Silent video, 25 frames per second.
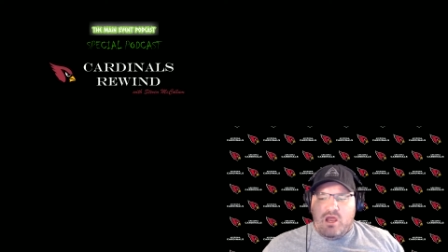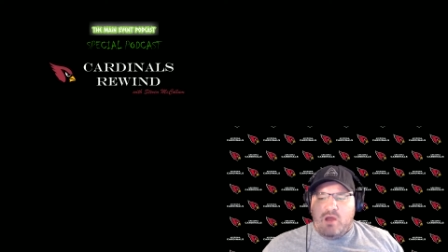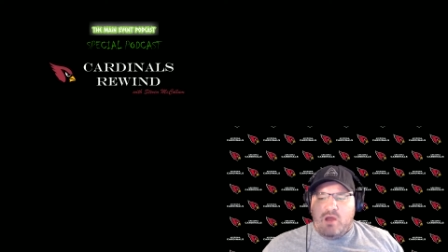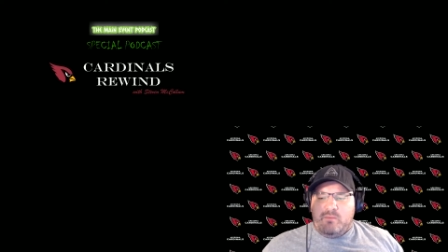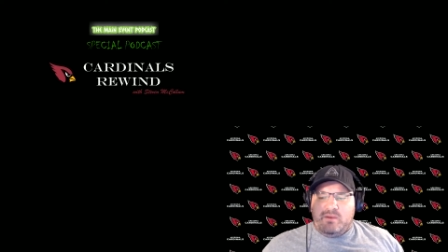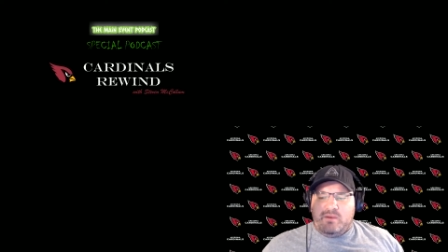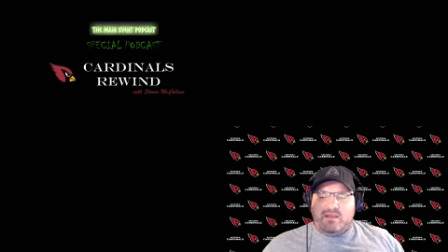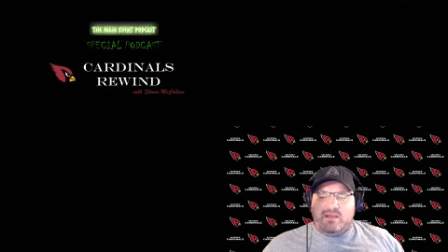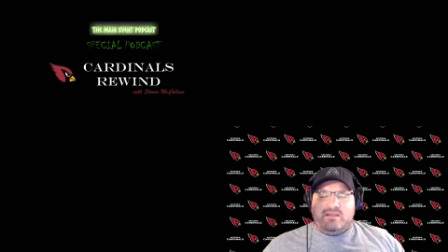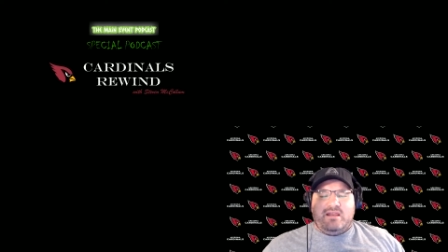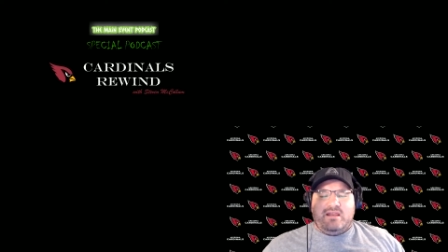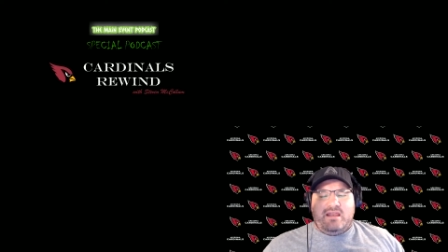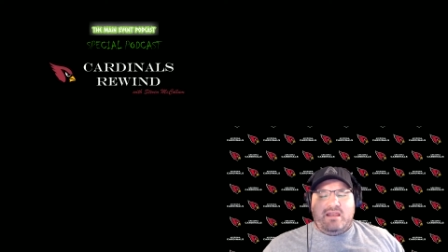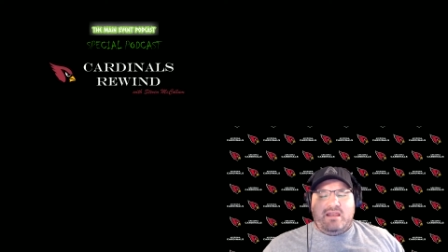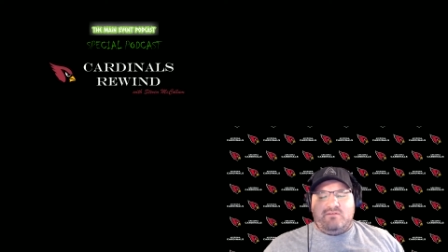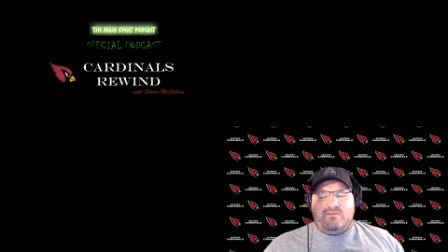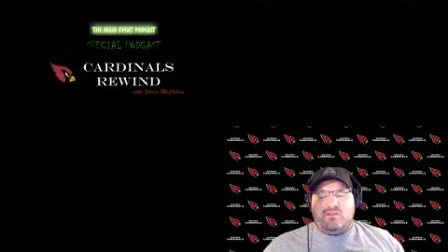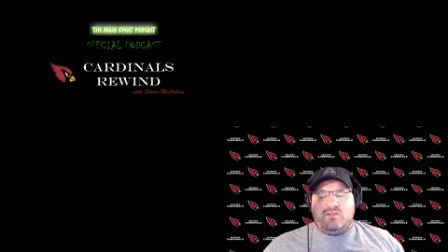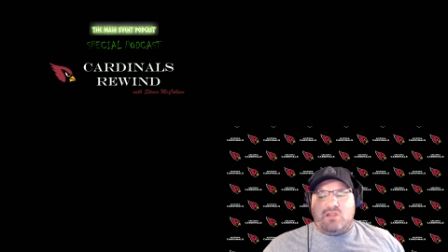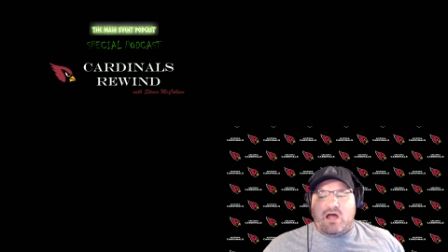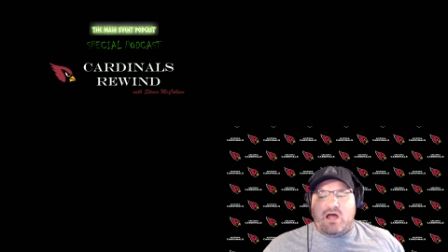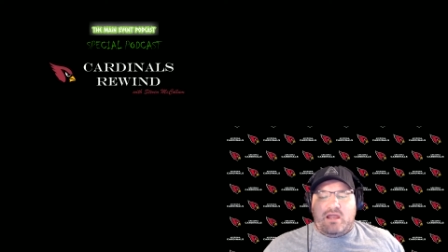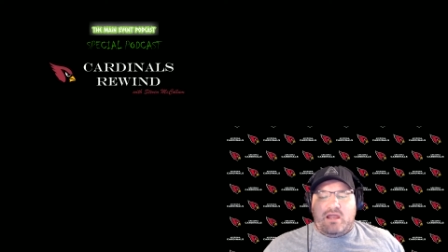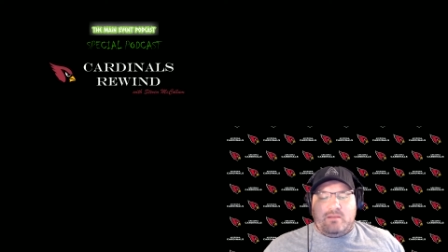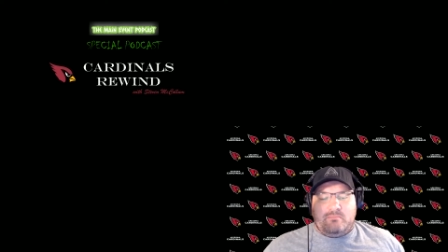but he did have a
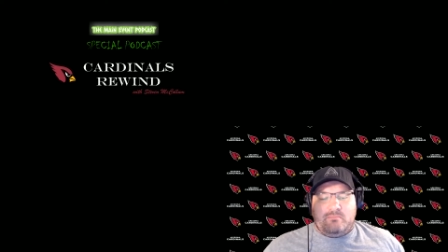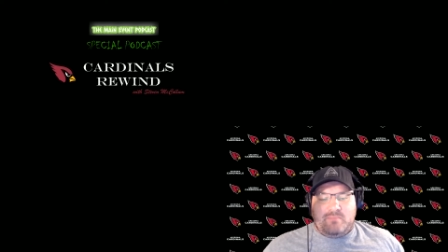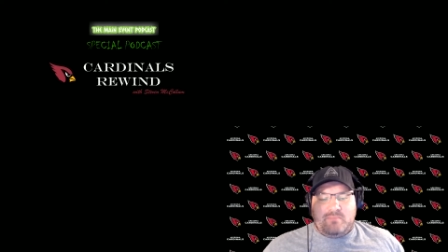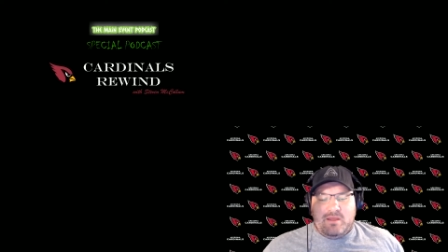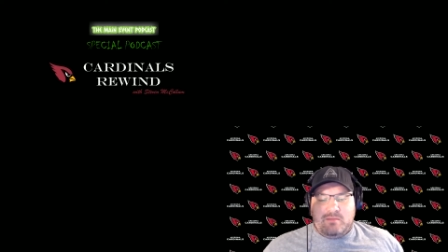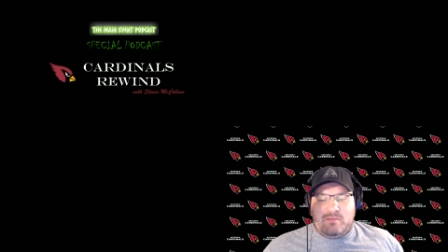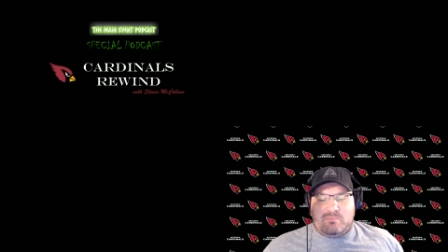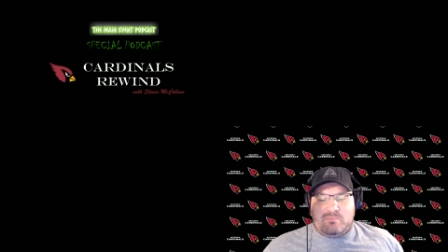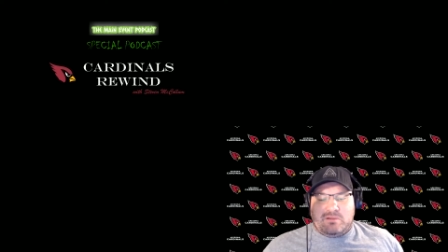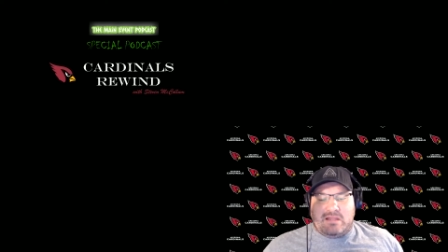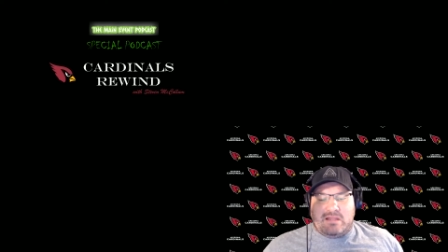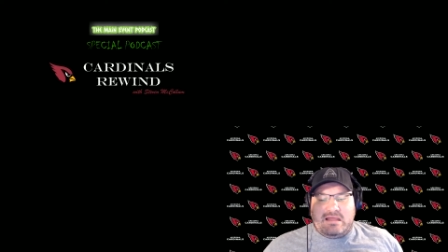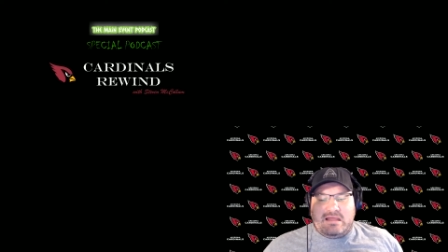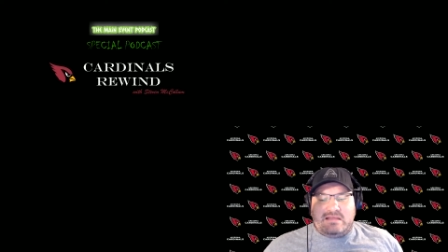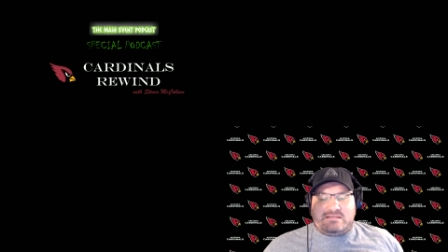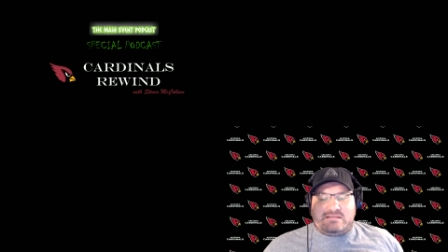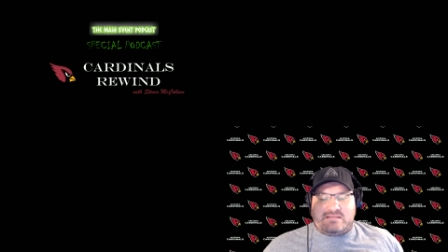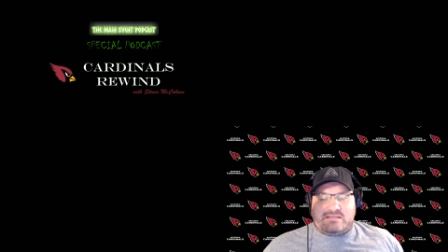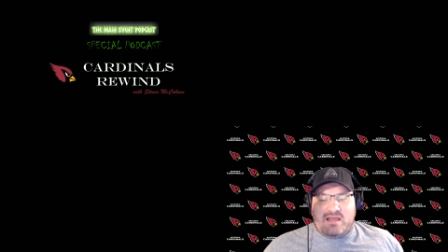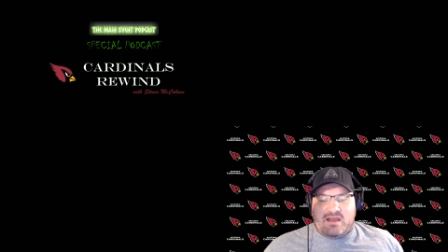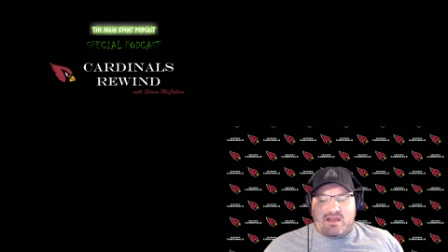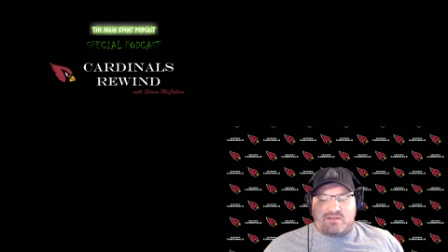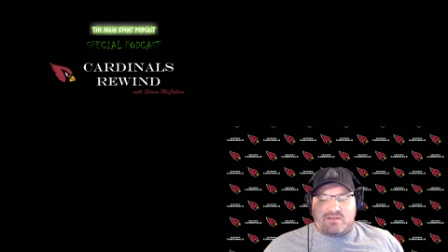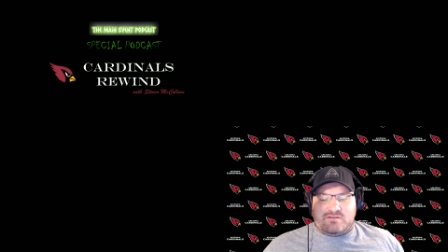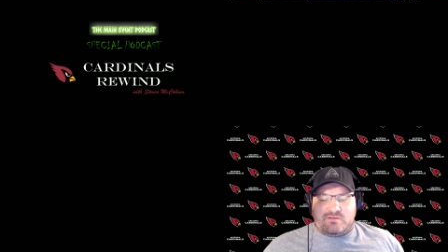lot of big plays
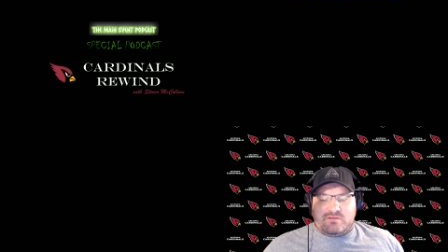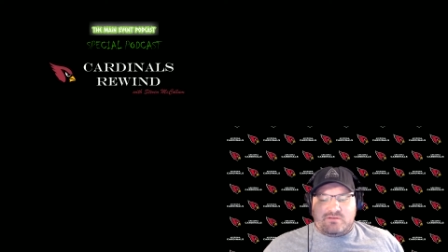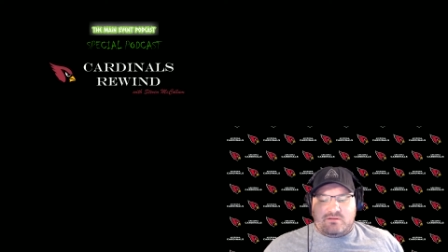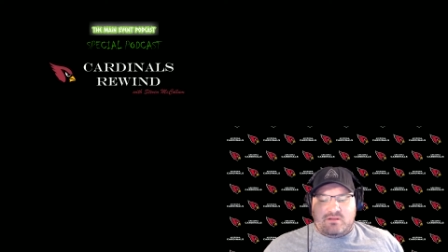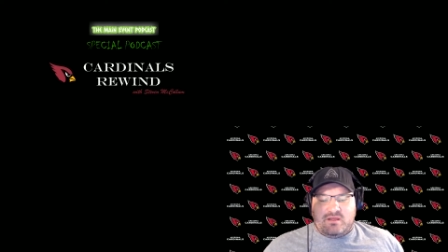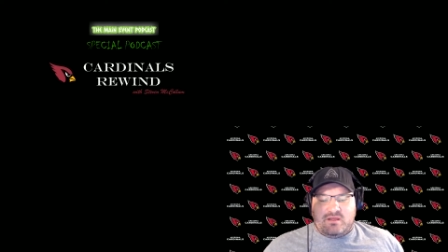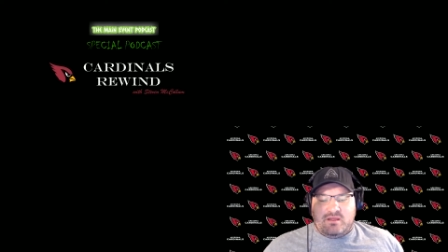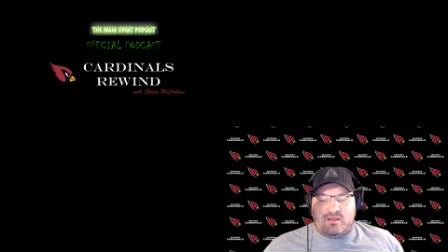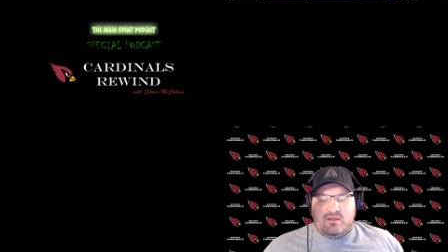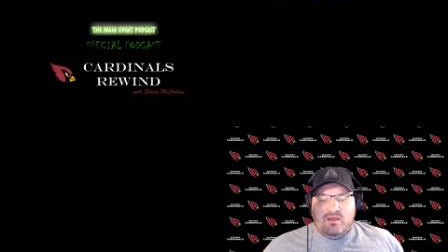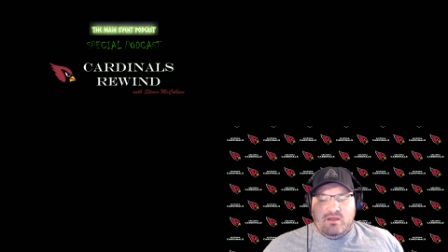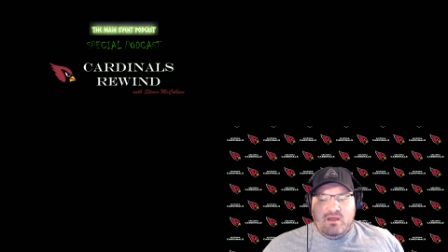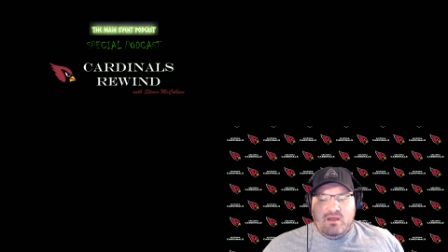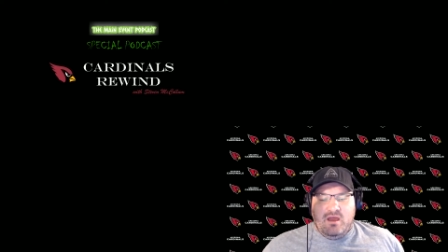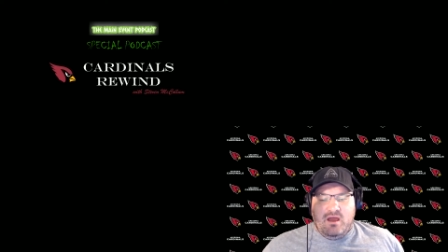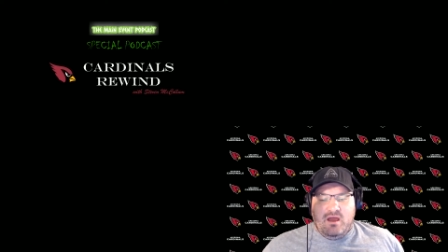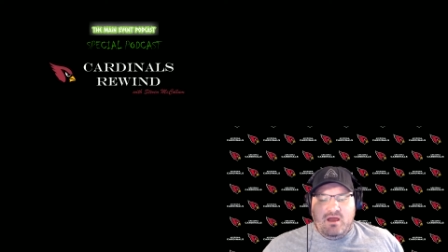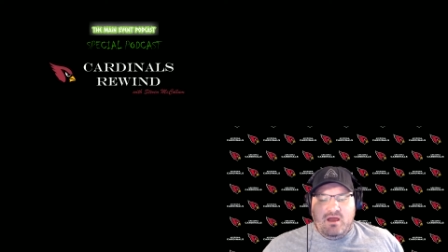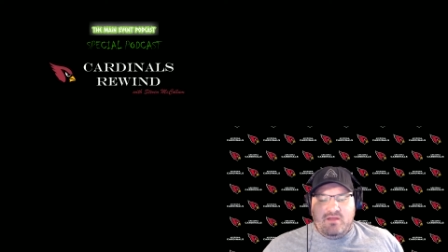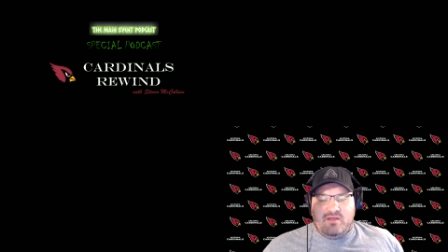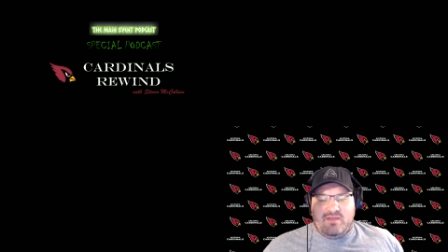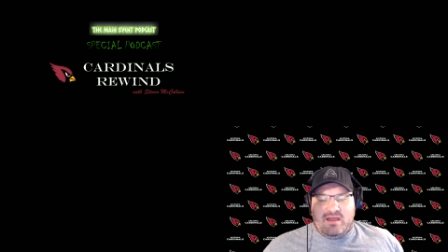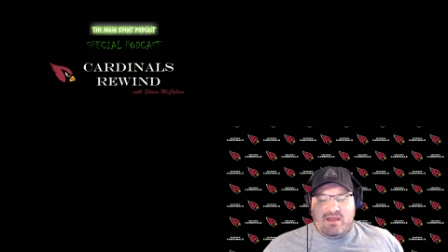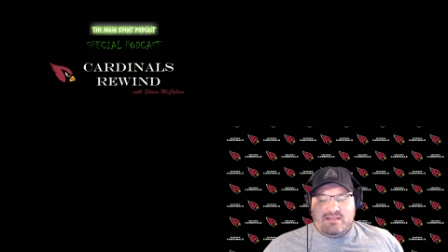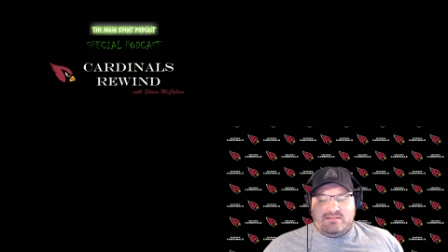actually
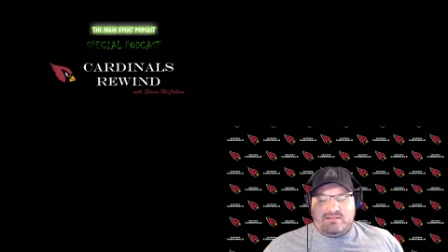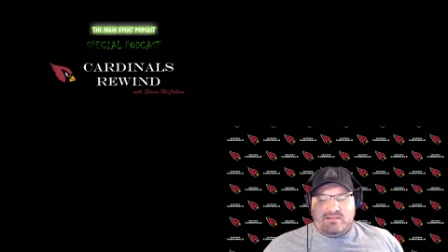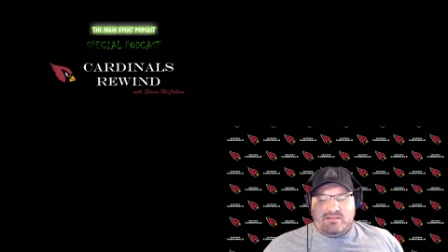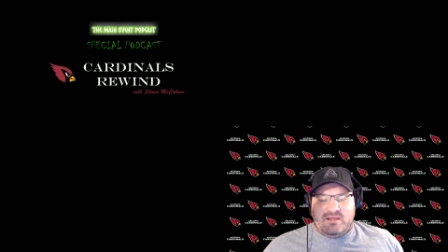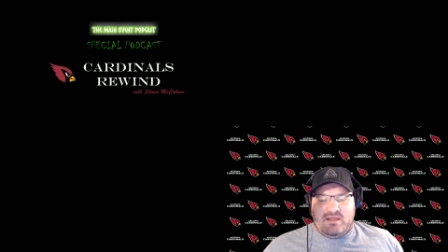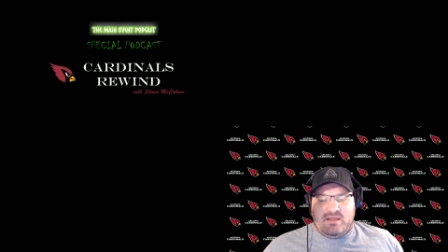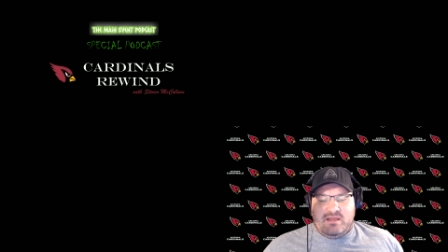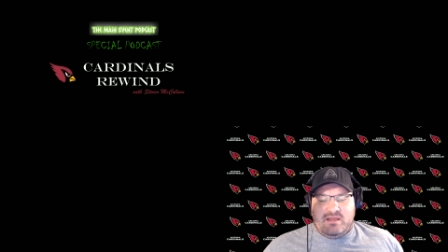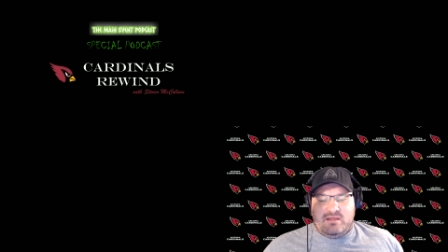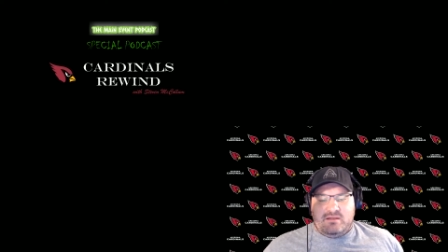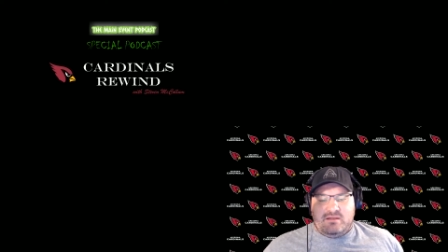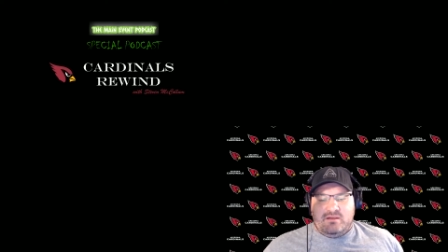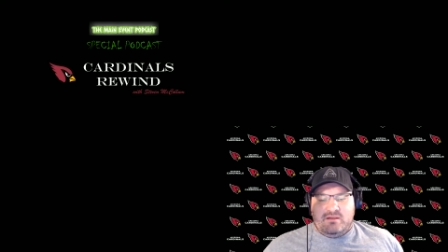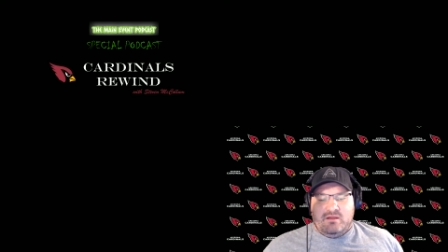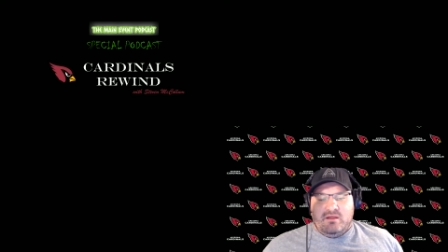uh, that did